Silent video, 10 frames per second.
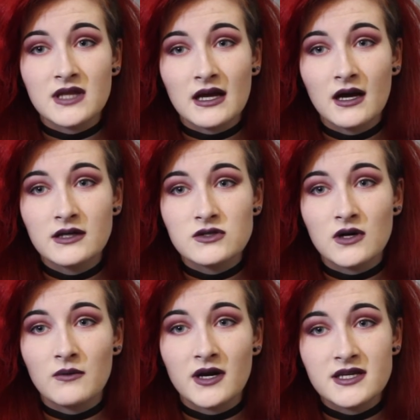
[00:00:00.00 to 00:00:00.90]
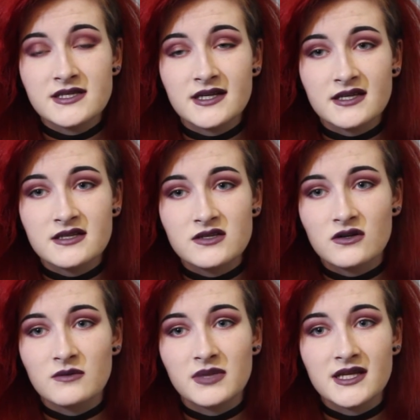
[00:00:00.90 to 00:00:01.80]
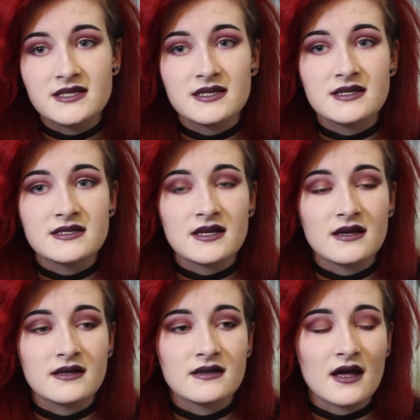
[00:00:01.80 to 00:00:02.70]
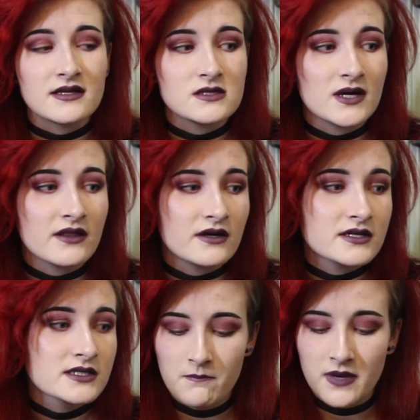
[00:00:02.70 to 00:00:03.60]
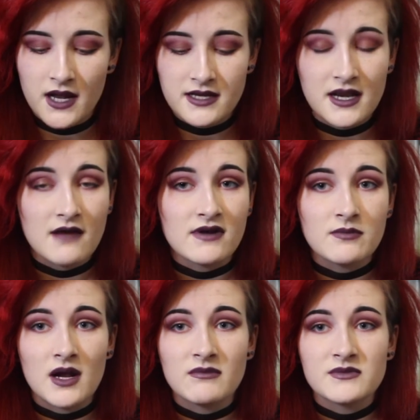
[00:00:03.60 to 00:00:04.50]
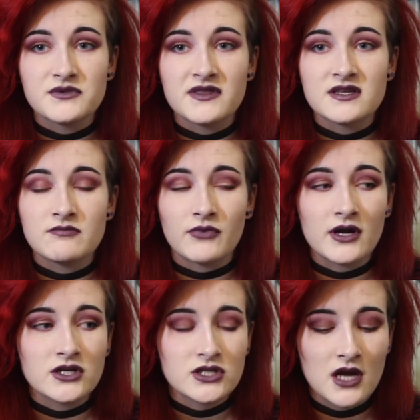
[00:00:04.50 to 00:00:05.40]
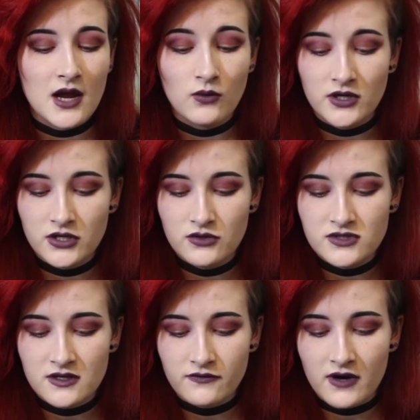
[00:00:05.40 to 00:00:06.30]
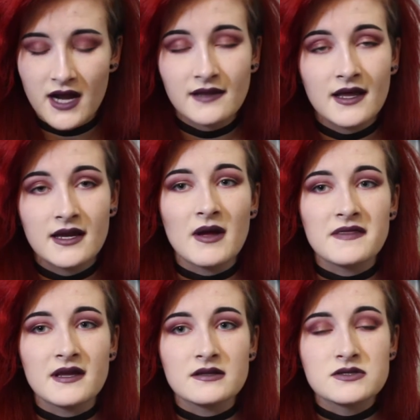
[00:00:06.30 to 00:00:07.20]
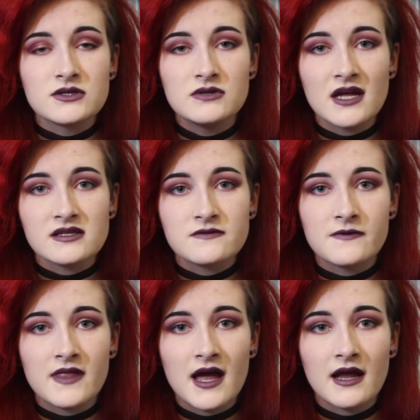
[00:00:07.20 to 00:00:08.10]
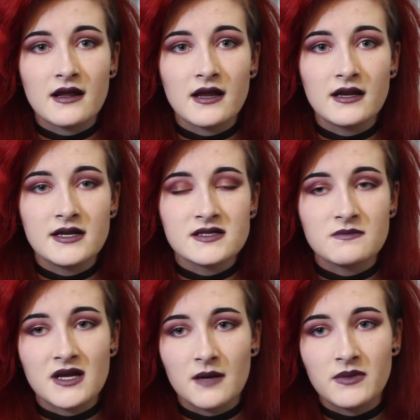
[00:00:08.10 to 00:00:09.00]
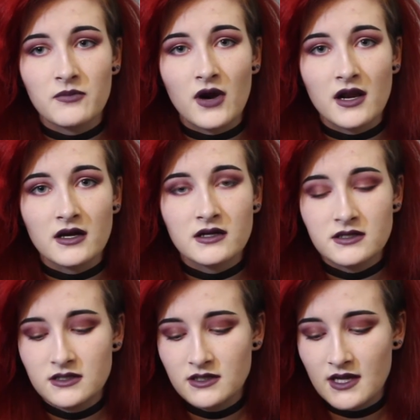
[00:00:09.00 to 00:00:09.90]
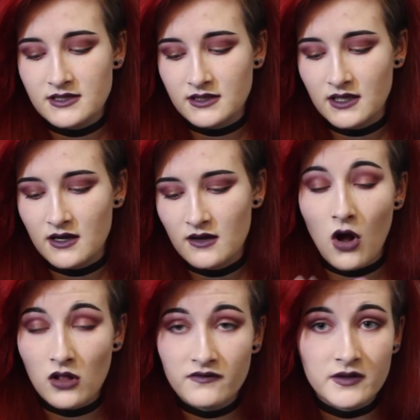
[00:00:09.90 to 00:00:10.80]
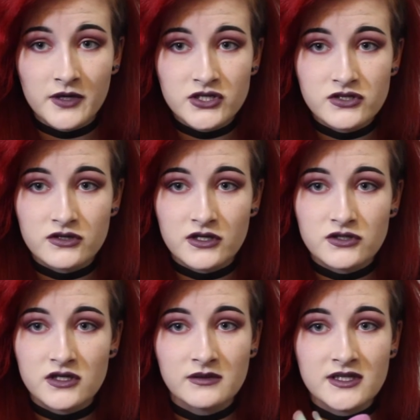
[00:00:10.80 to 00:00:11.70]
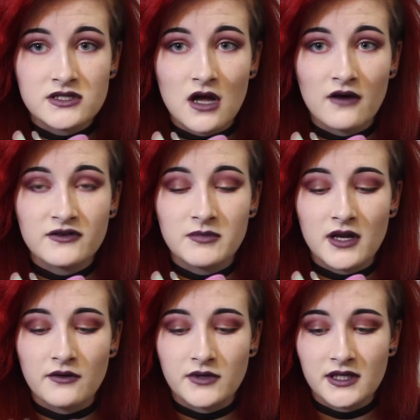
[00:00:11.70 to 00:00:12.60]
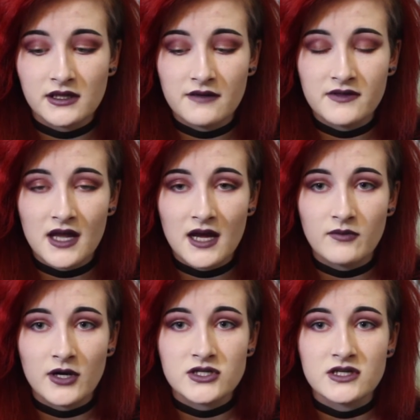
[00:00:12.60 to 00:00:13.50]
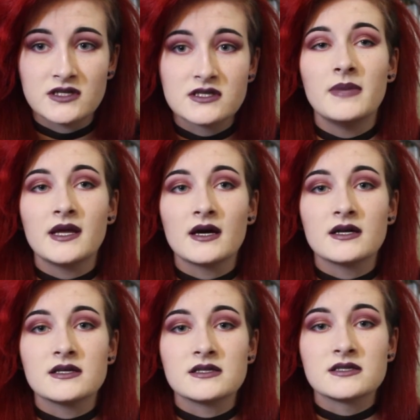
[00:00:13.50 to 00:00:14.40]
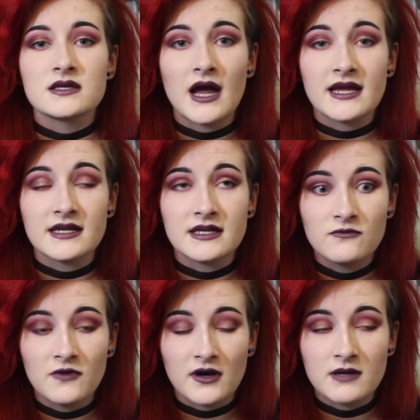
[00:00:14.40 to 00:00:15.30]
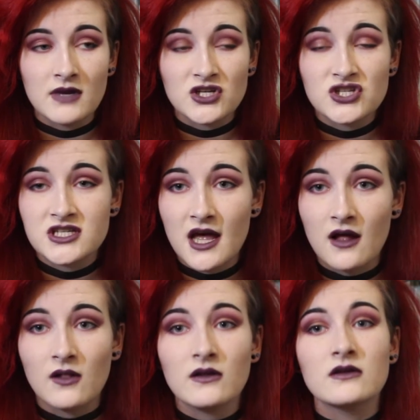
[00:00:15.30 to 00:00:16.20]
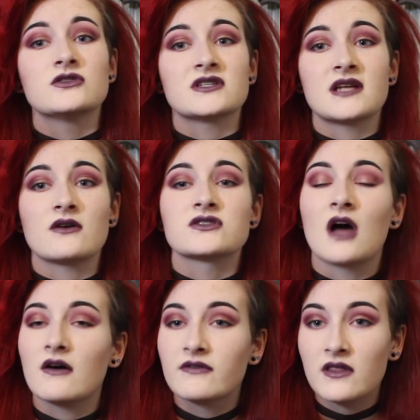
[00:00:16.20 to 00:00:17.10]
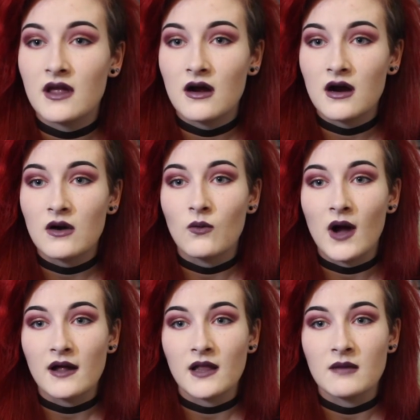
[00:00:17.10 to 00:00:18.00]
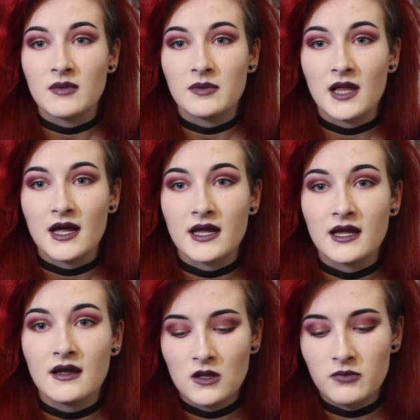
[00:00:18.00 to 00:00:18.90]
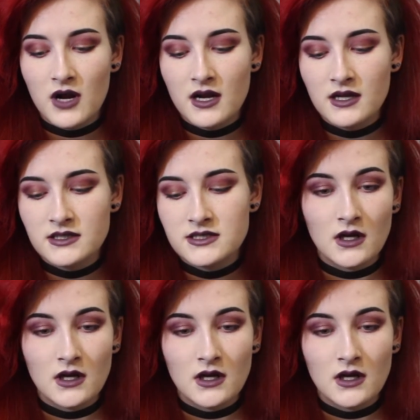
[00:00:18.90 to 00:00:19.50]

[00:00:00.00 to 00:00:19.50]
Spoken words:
that contour where it sticks to certain places and not to others, but I didn't have any problems with this brush. I wouldn't use it for highlight. I think it's too dense for that and it doesn't pick up the product nicely enough. All of the brushes are extremely soft, but I really love the eye brushes because I can very much tell just how soft they are while I'm applying the product.